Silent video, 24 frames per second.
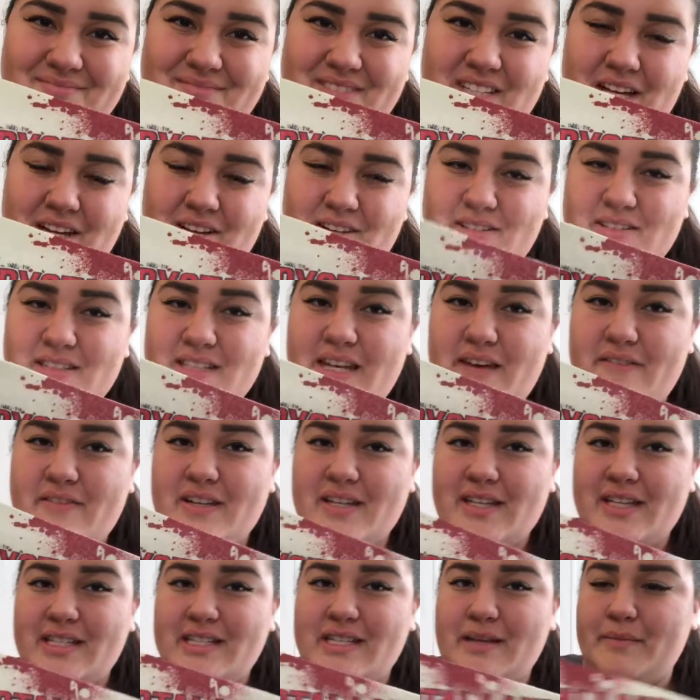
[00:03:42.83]
So
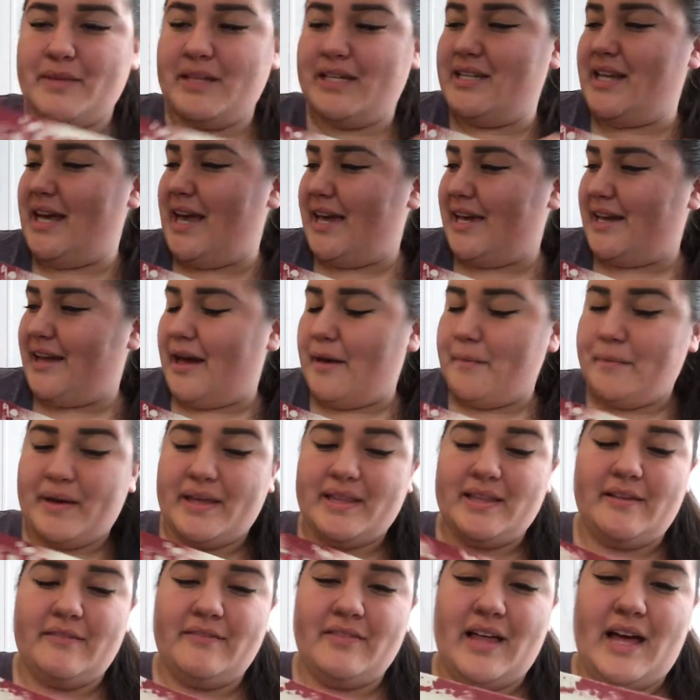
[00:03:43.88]
definitely something to hang up. I
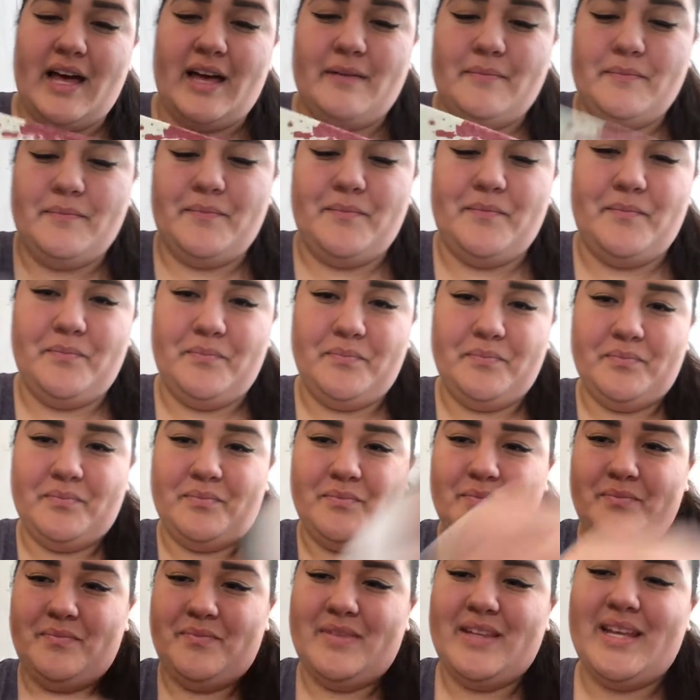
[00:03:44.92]
love that.
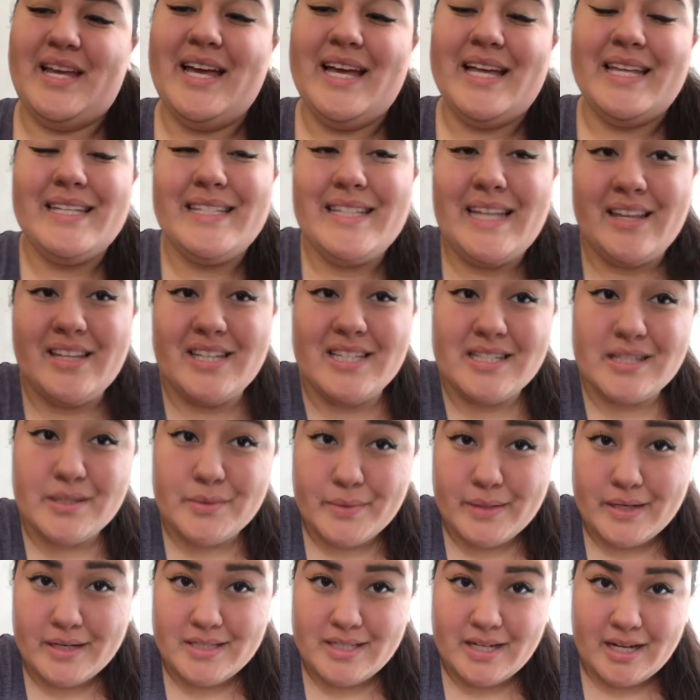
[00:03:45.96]
Now this is
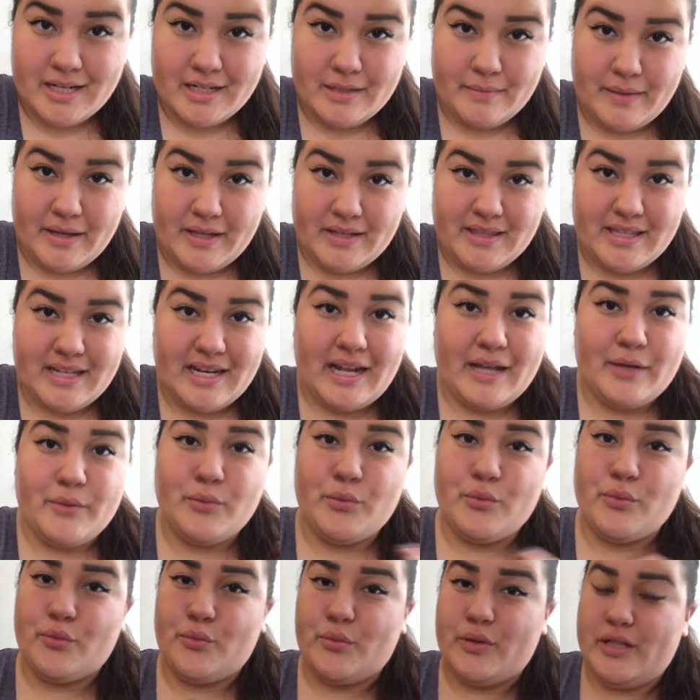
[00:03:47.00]
what I was talking about that I
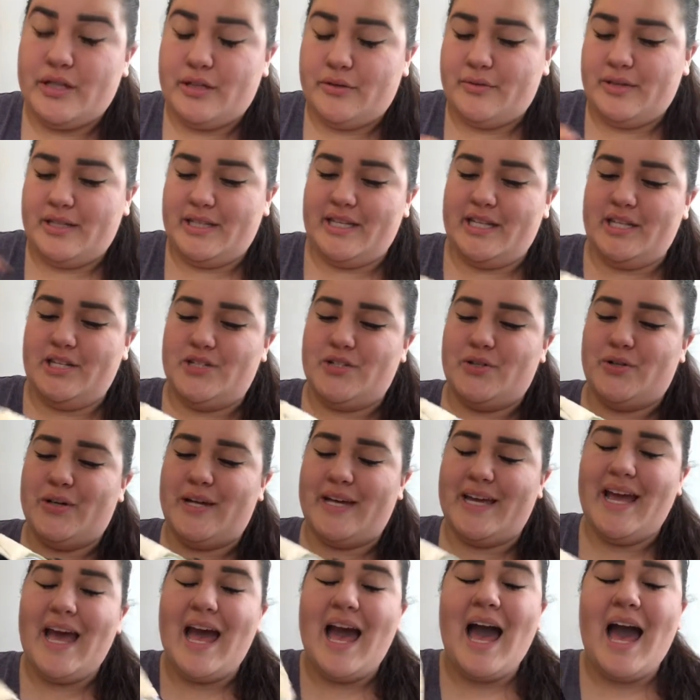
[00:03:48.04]
really, really
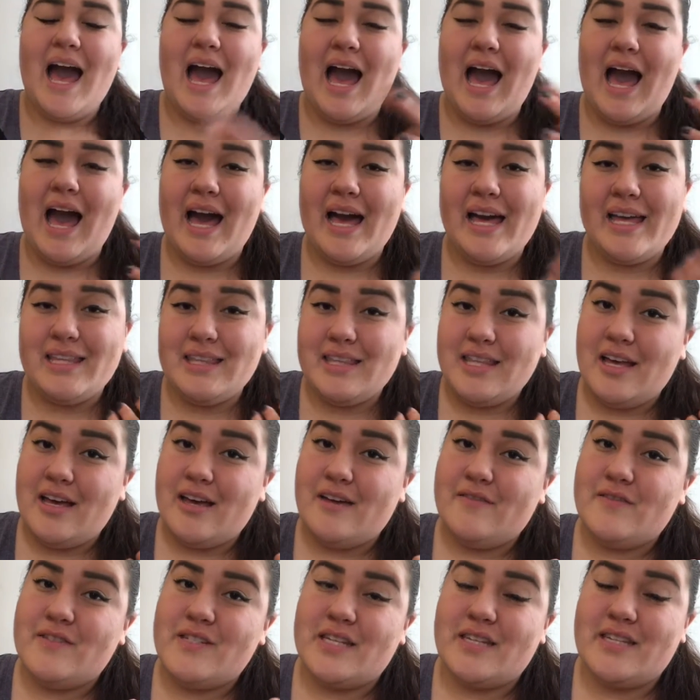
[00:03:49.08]
enjoy. I
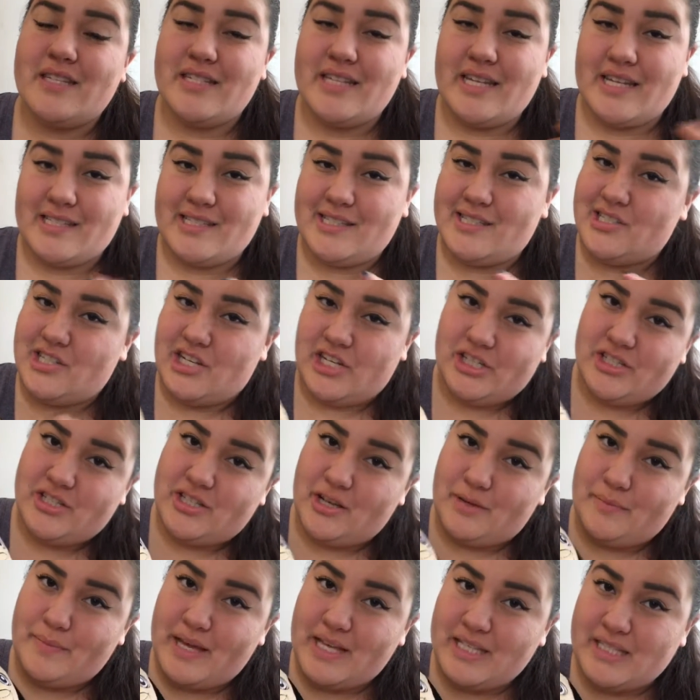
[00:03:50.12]
loved the Texas
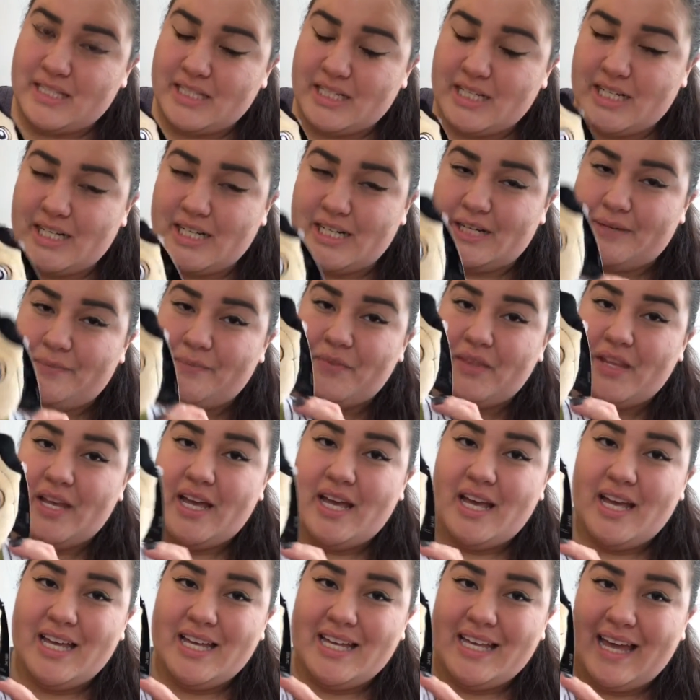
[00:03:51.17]
Chainsaw Massacre,
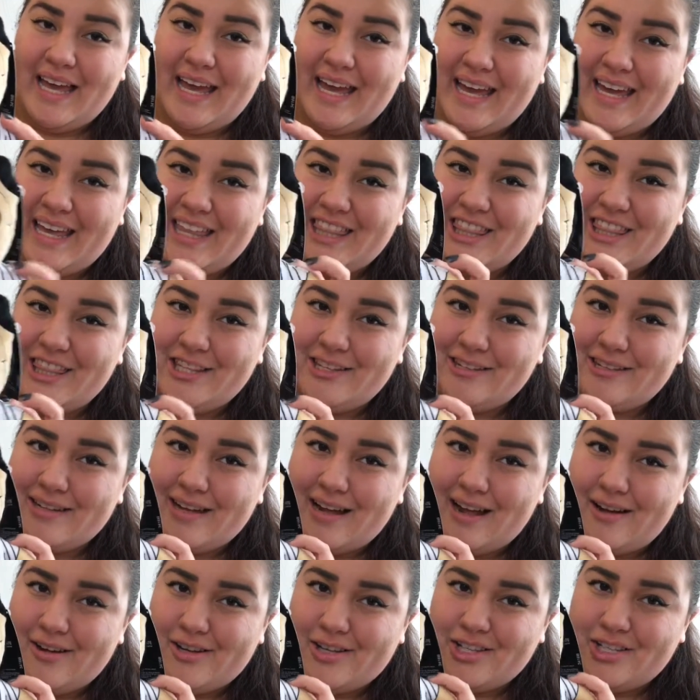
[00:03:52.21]
and look
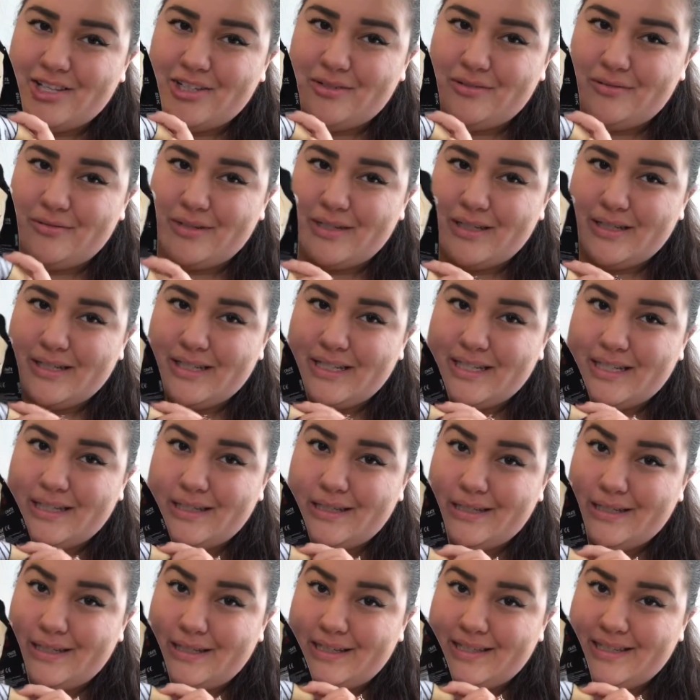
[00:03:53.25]
how cute
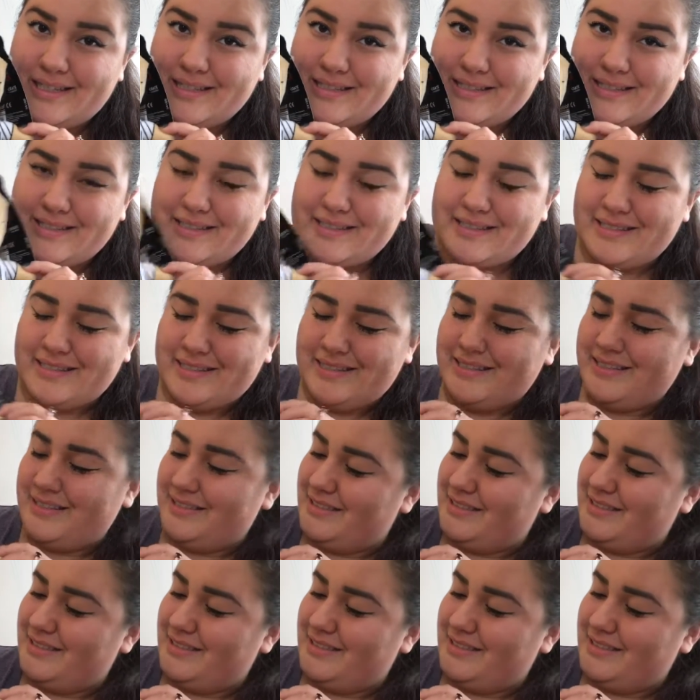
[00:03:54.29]
he is.